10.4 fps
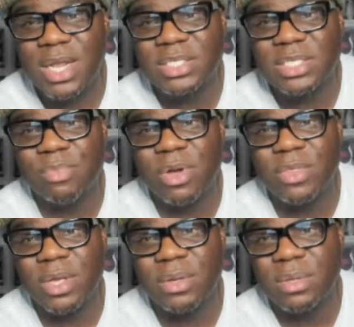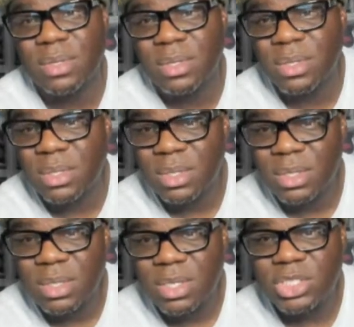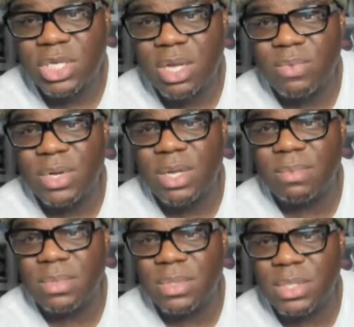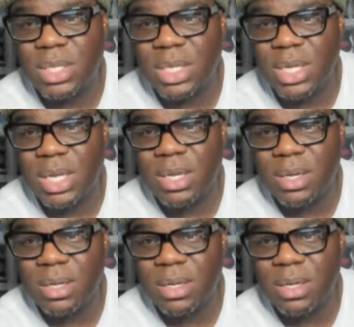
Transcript: out to the bro though, LaShawn. What up? Looking at.